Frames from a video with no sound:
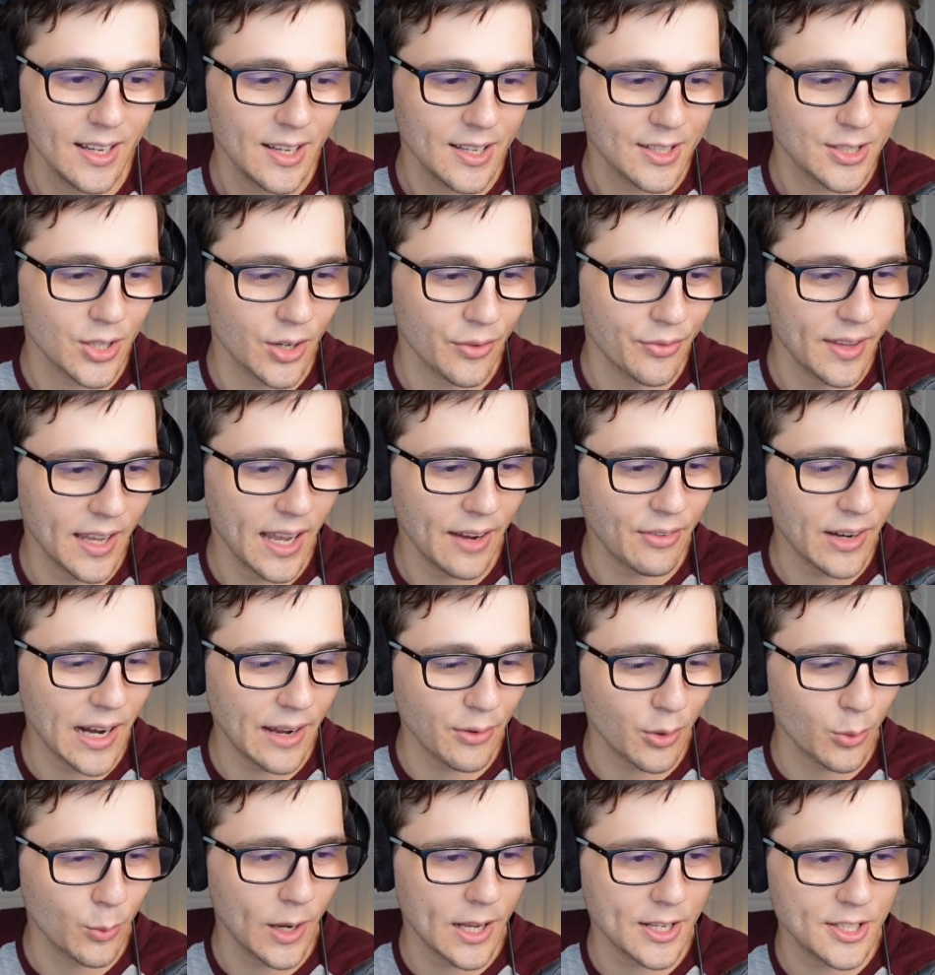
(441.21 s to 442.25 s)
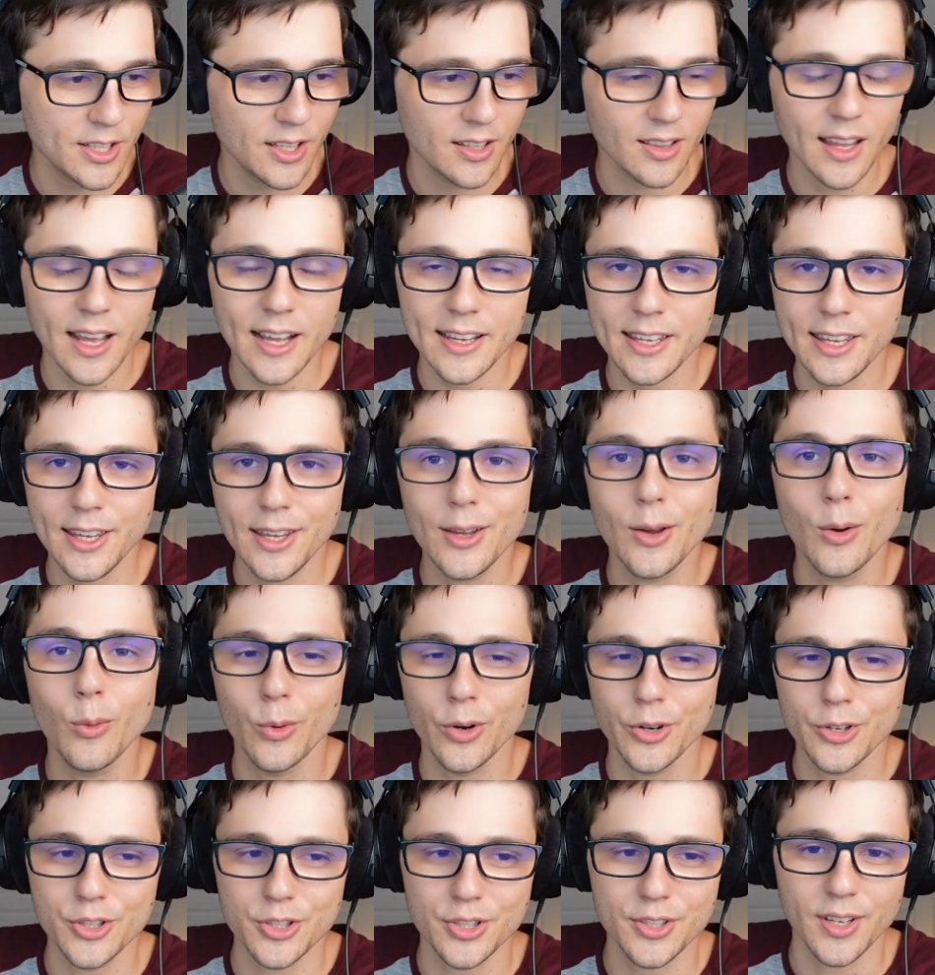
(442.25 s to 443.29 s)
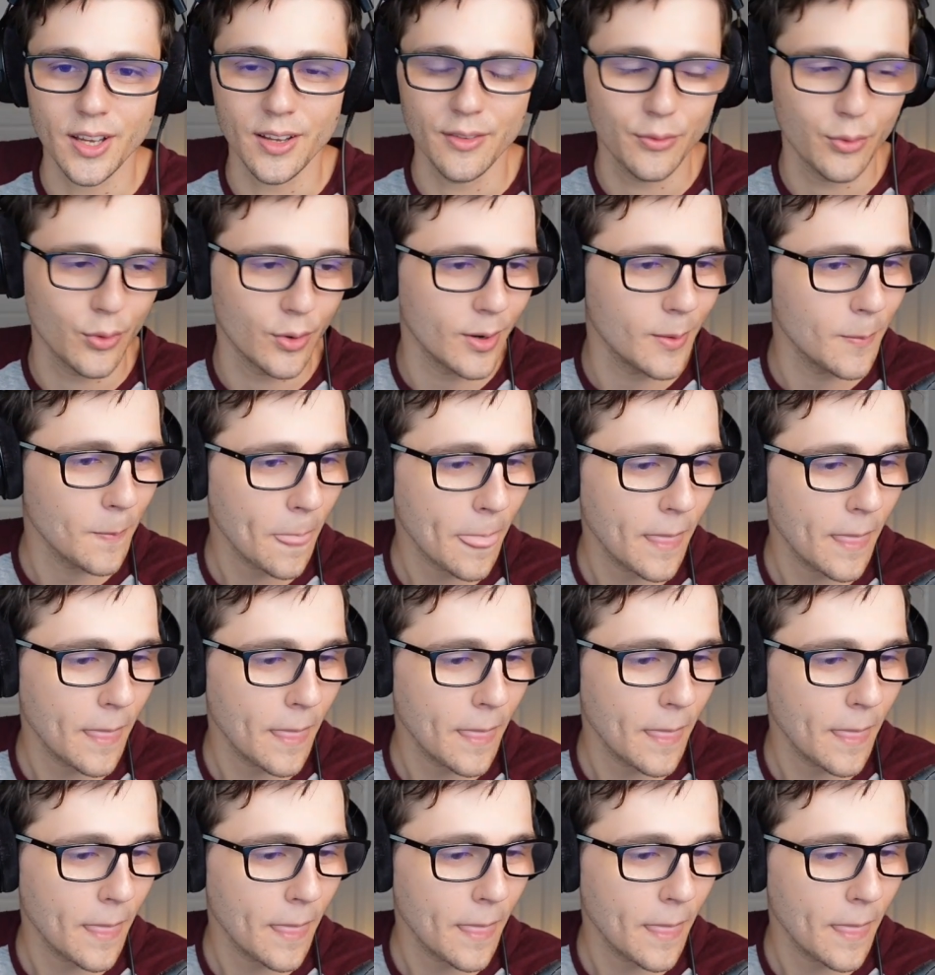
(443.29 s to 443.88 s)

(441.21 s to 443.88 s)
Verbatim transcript: So if they ever have a Regieleki, we're just done for.